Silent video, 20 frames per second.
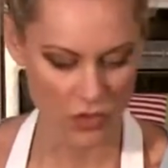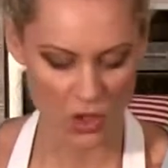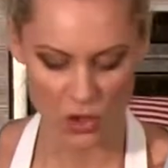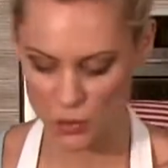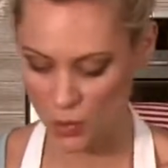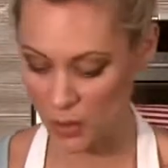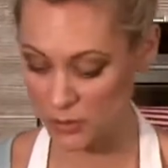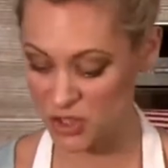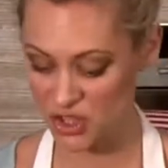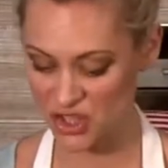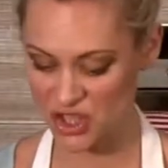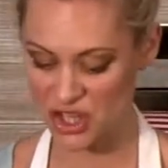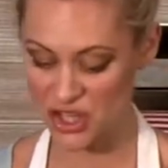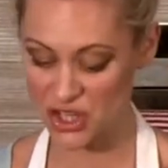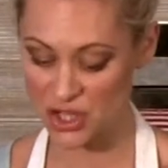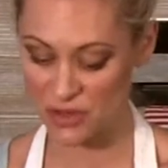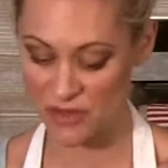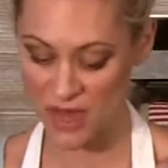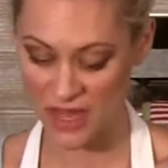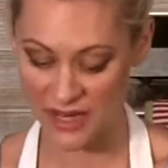So I'm just gonna
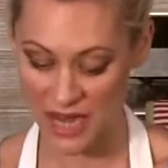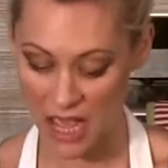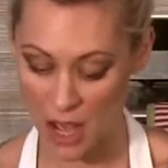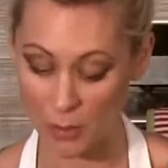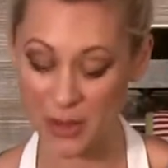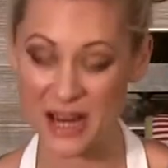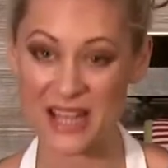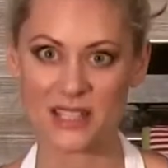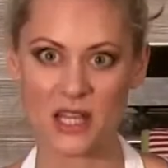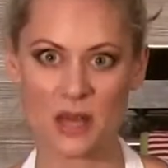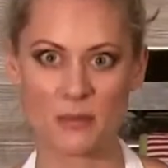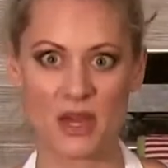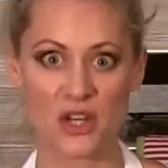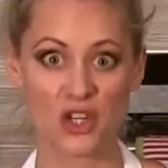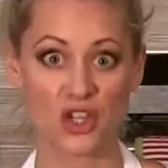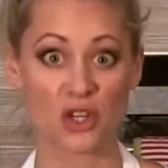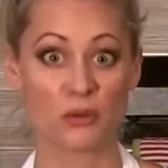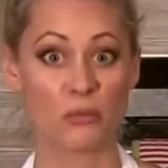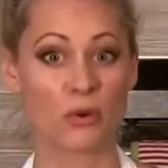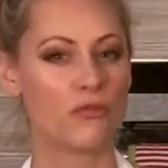do that now, but as I
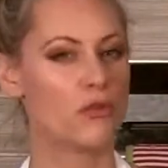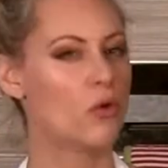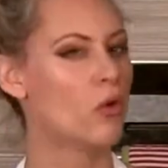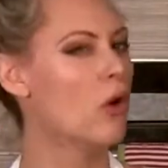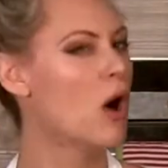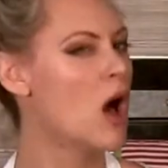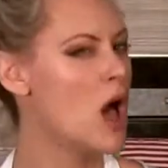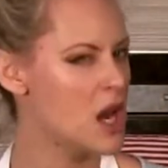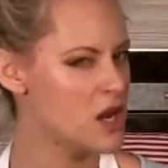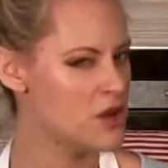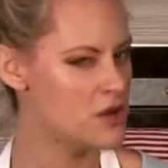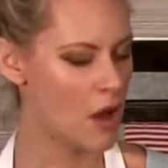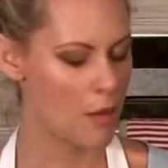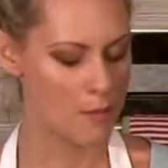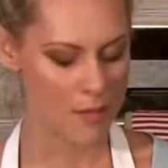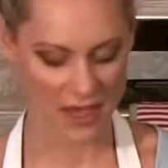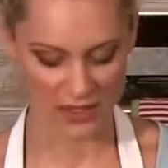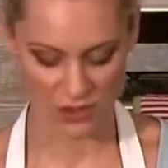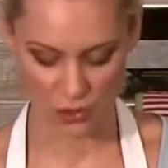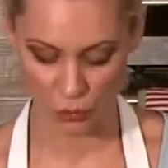mentioned before,
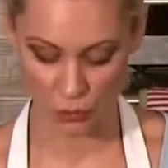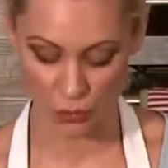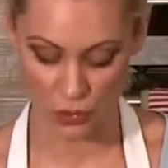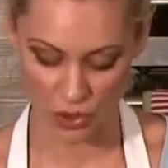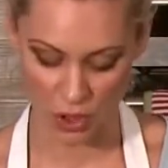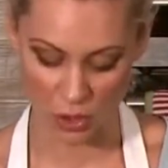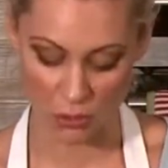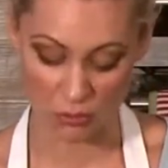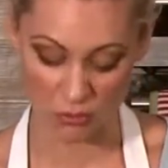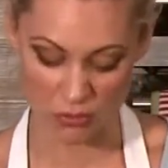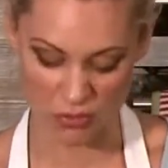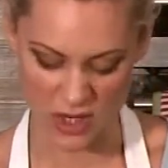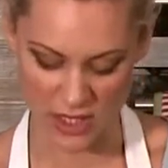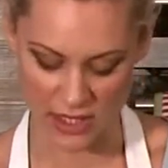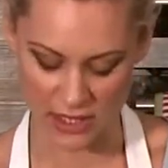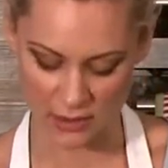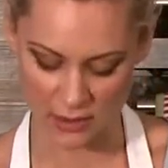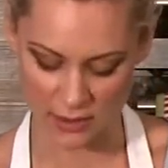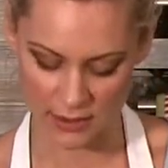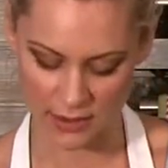nutmeg's also a
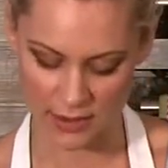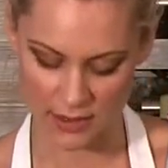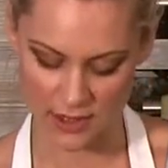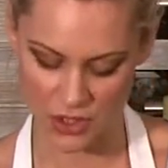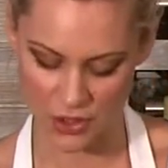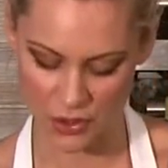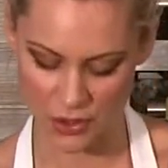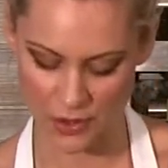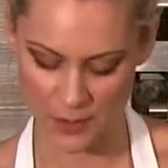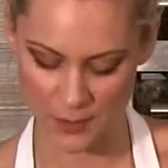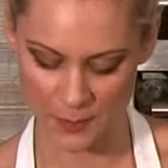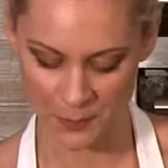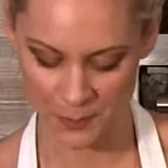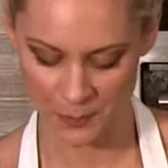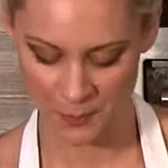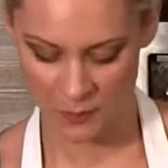really nice addition.